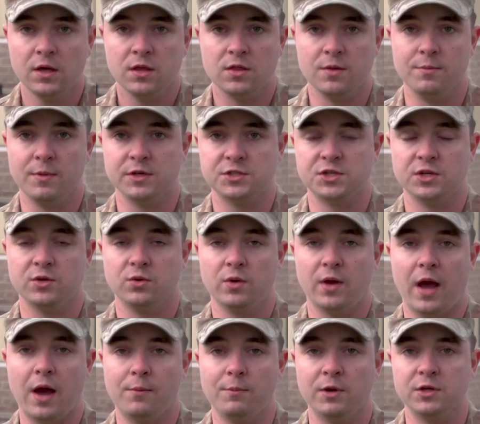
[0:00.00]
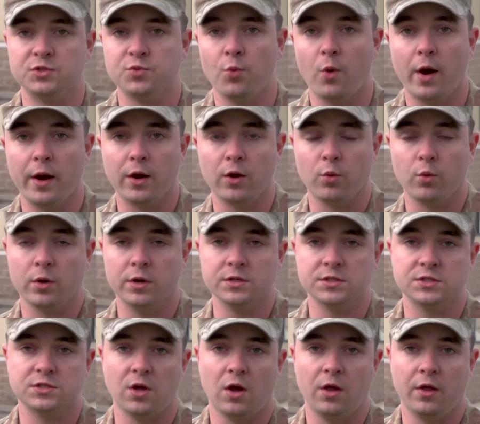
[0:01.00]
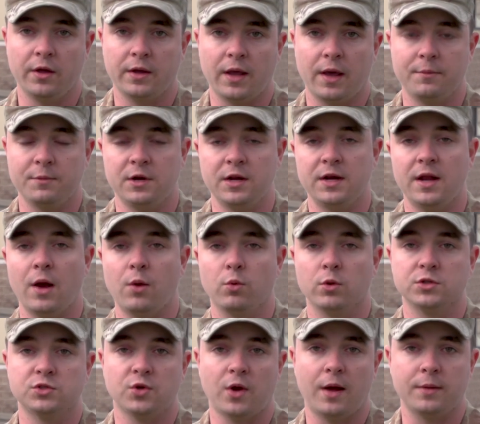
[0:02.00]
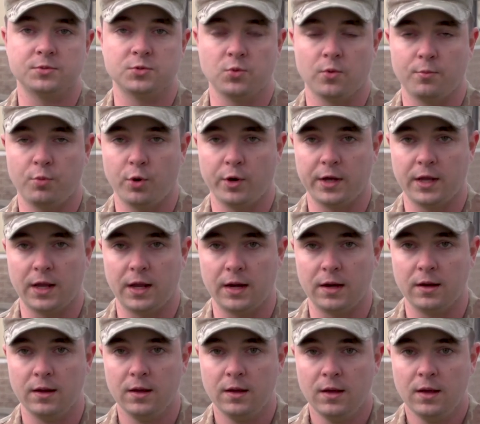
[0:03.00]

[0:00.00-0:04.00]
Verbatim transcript: mission, how much wire we're installing, how many network drops we're putting in.